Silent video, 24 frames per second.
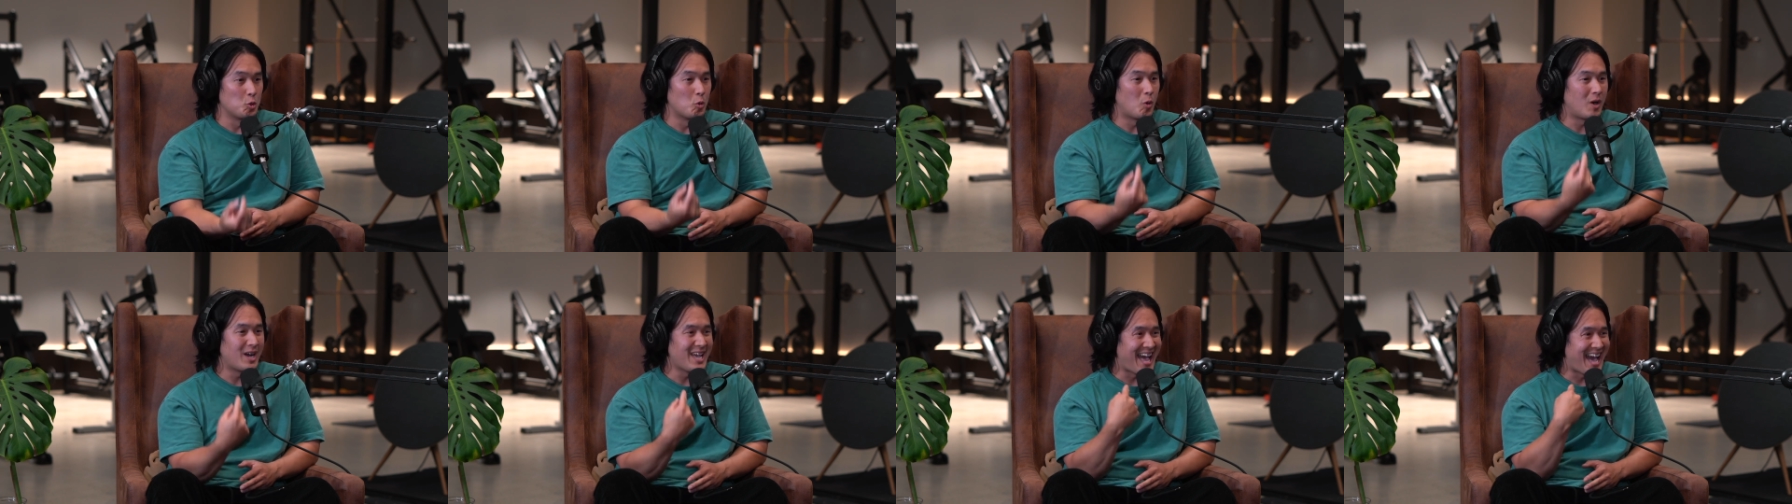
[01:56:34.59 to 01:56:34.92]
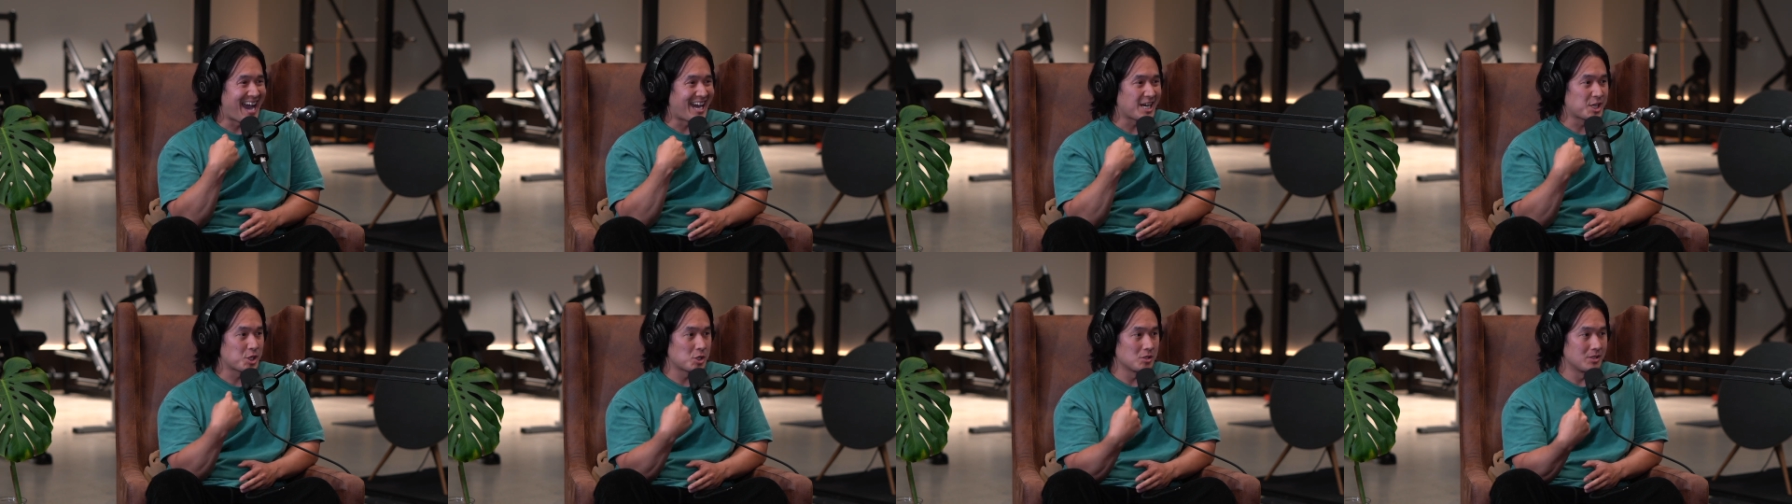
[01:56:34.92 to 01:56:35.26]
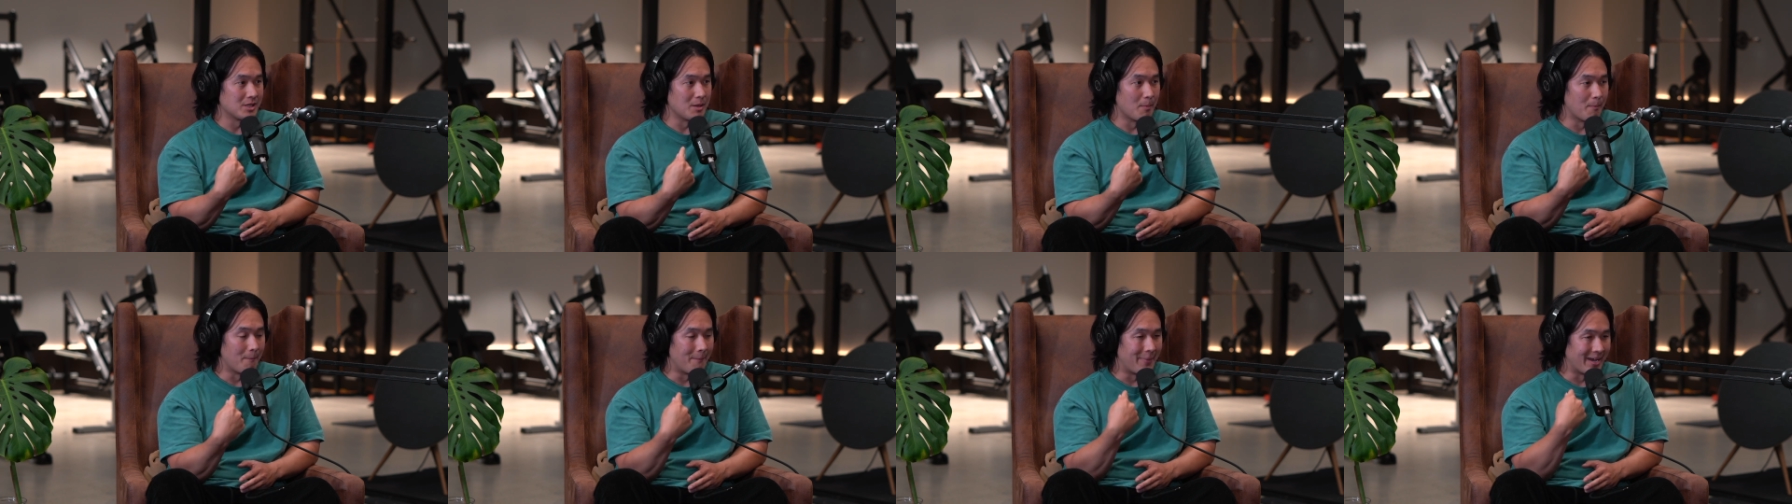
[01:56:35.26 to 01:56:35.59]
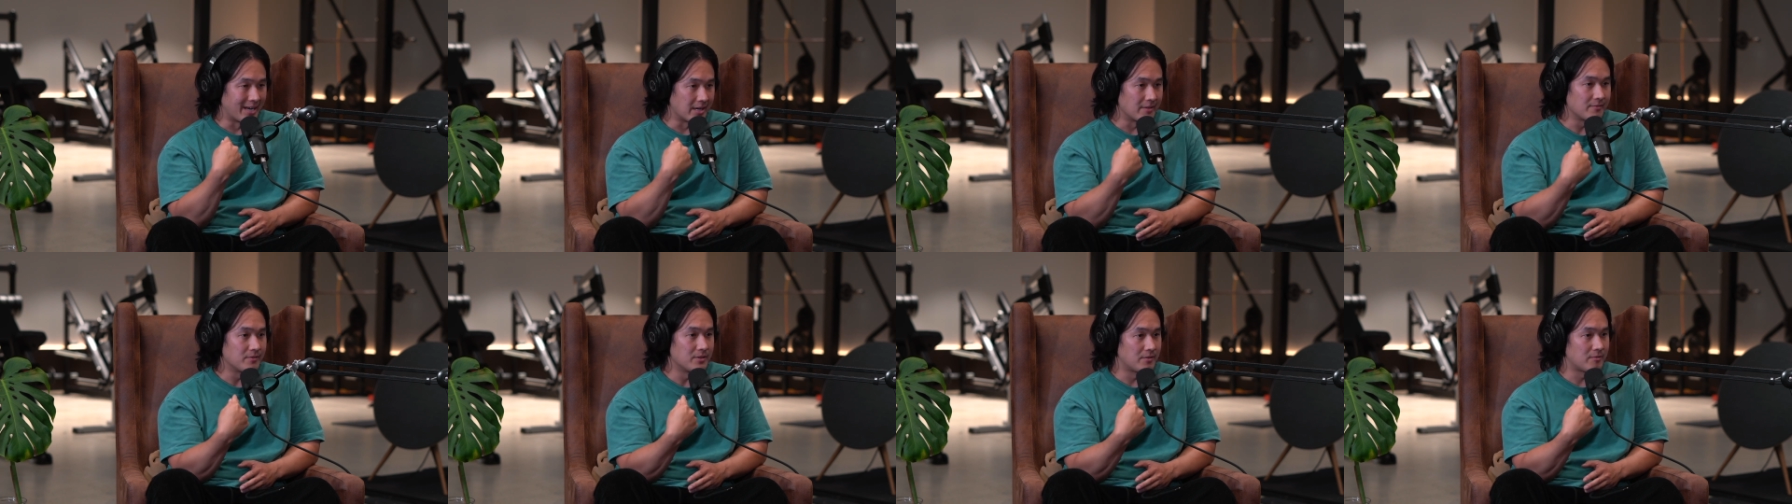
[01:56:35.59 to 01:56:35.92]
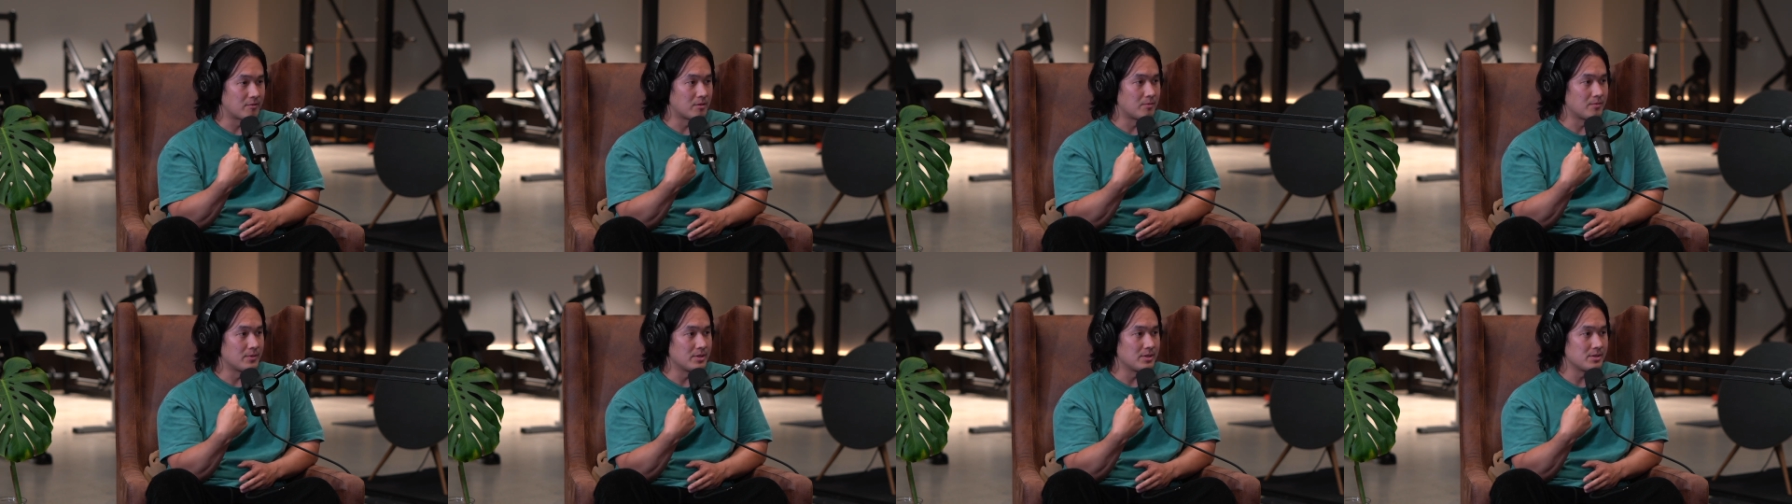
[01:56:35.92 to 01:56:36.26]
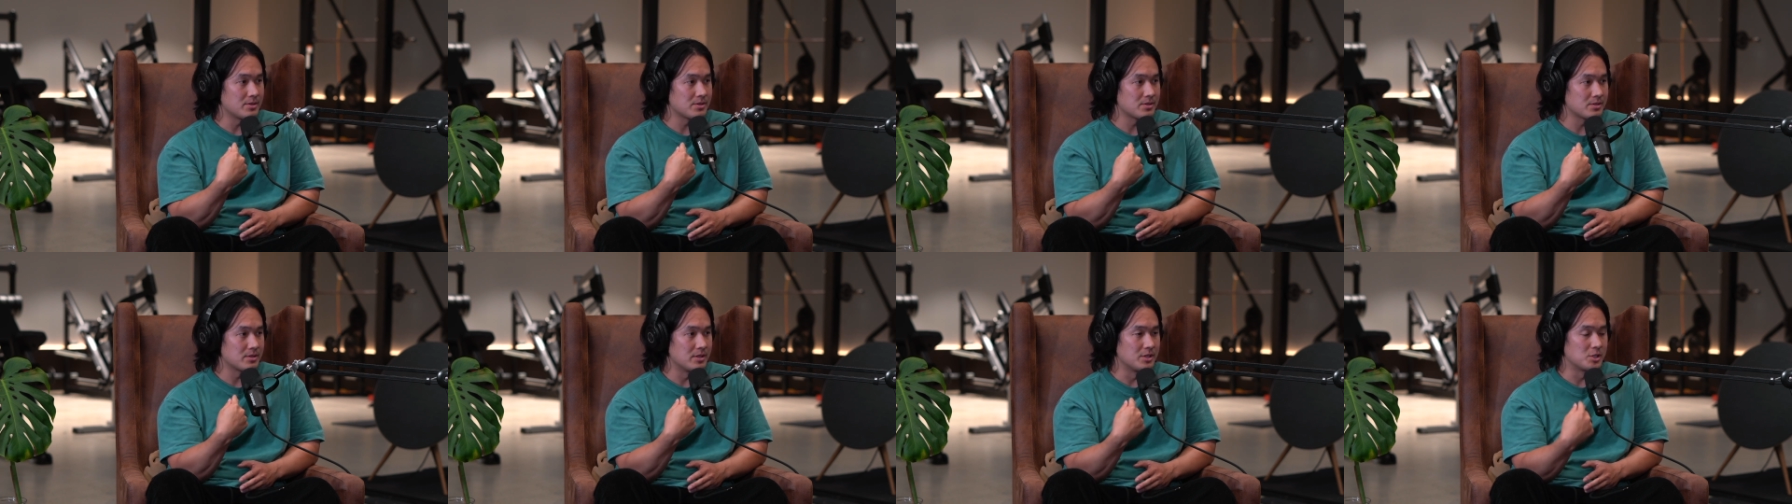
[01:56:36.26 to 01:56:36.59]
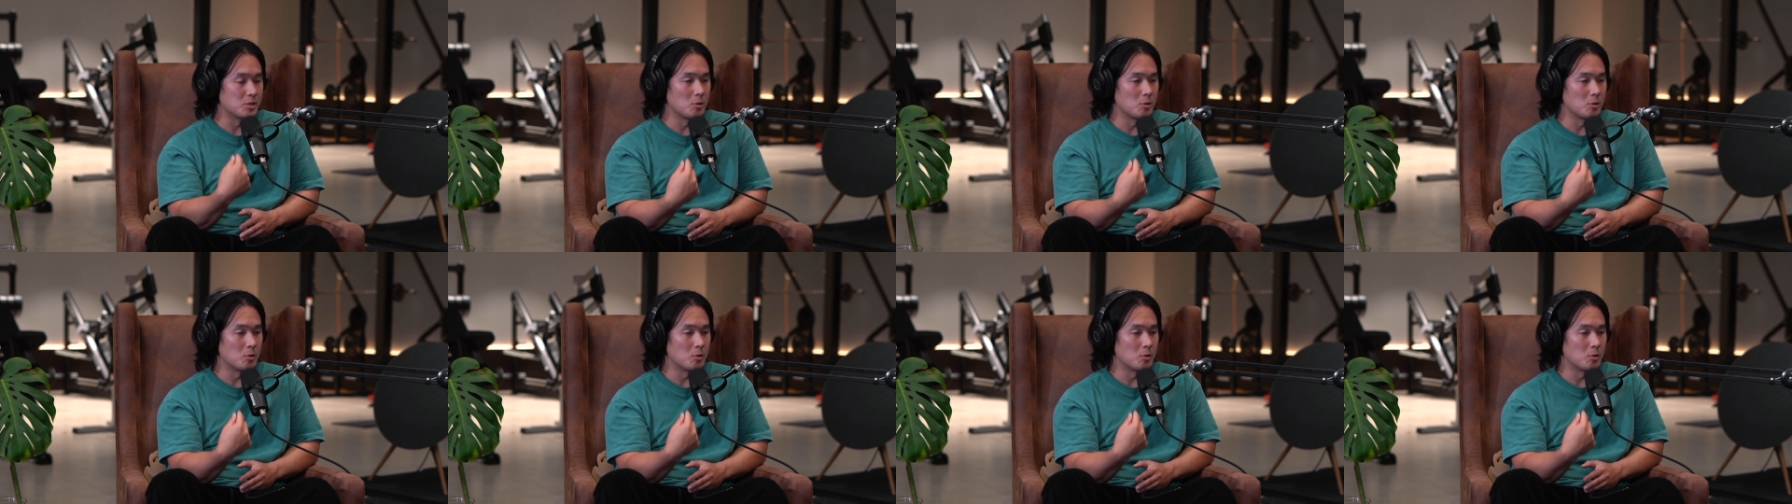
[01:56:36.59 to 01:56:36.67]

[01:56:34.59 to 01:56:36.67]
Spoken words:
Do I actually benefit from this?